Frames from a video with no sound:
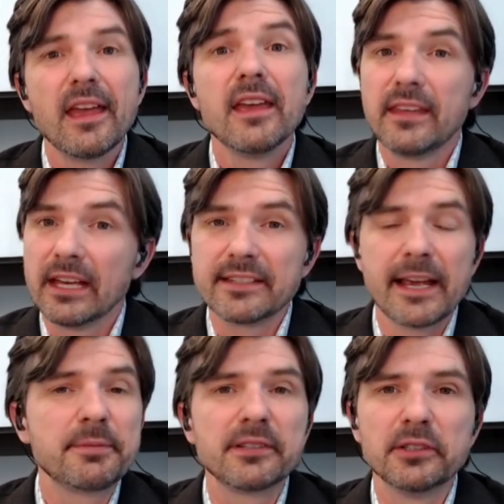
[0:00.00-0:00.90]
Yes,
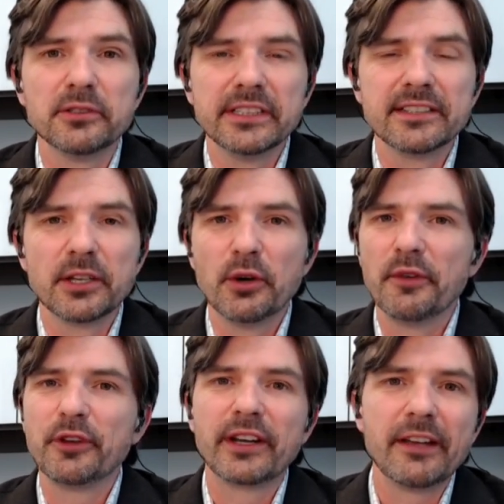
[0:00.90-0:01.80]
absolutely. So
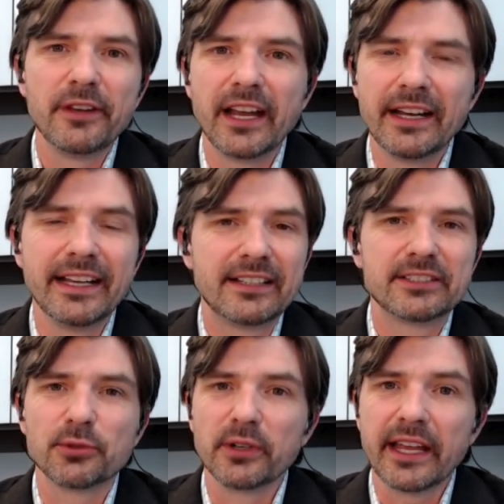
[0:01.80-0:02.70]
if you're giving any
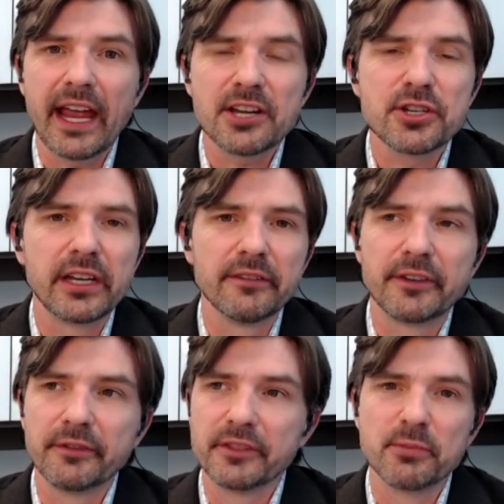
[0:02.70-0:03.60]
sort of cash gift, if it's